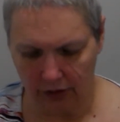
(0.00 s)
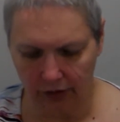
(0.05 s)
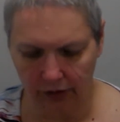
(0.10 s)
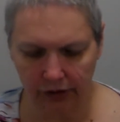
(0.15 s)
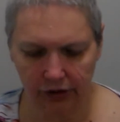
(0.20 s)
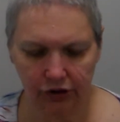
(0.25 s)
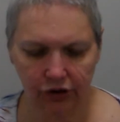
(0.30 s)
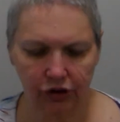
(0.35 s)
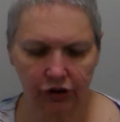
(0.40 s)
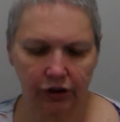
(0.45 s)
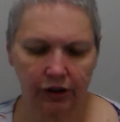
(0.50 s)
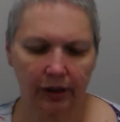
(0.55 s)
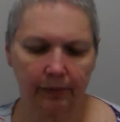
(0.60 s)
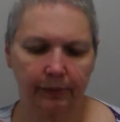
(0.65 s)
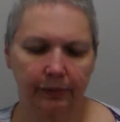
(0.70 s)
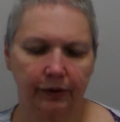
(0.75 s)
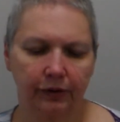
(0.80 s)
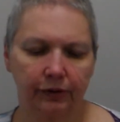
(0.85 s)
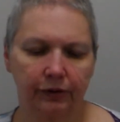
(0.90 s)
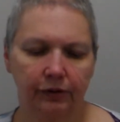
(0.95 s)
Good
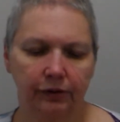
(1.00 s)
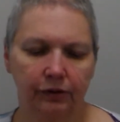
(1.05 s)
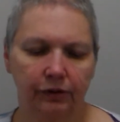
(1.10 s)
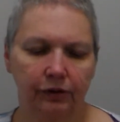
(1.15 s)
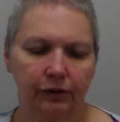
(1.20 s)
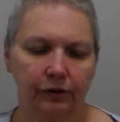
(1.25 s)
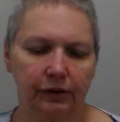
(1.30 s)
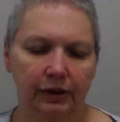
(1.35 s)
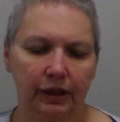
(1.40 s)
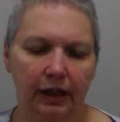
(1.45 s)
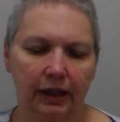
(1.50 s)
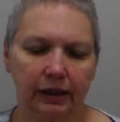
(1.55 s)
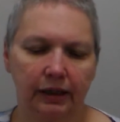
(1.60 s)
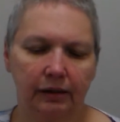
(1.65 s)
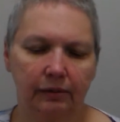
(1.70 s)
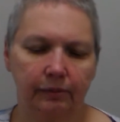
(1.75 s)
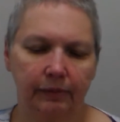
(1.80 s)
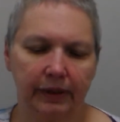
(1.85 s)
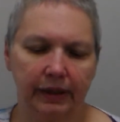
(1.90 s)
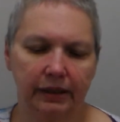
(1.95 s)
Shepherd
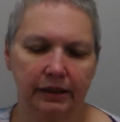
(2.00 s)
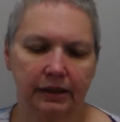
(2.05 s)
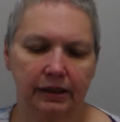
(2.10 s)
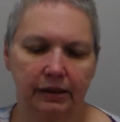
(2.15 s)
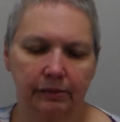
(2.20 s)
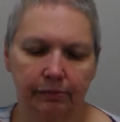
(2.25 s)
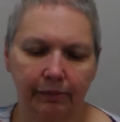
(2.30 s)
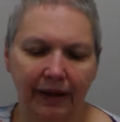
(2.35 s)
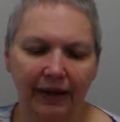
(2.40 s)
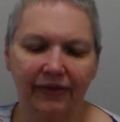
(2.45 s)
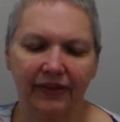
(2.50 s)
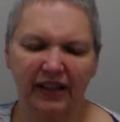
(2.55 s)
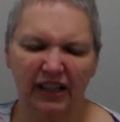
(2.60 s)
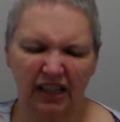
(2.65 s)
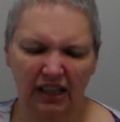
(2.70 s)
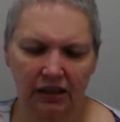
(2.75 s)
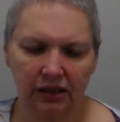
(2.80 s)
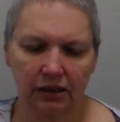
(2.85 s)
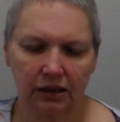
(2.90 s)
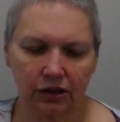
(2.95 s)
United
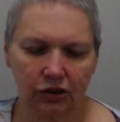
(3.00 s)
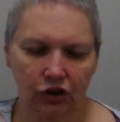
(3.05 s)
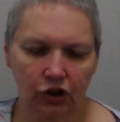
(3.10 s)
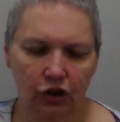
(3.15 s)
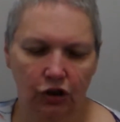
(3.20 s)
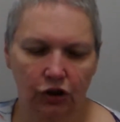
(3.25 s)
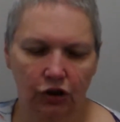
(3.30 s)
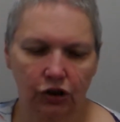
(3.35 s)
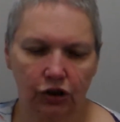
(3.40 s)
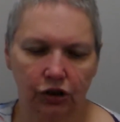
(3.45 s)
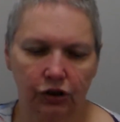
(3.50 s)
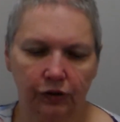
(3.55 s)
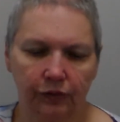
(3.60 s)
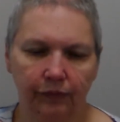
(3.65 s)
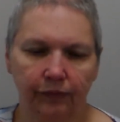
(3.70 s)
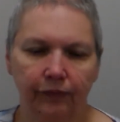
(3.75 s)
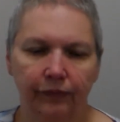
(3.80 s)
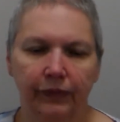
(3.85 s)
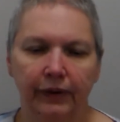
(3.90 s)
Methodist Church.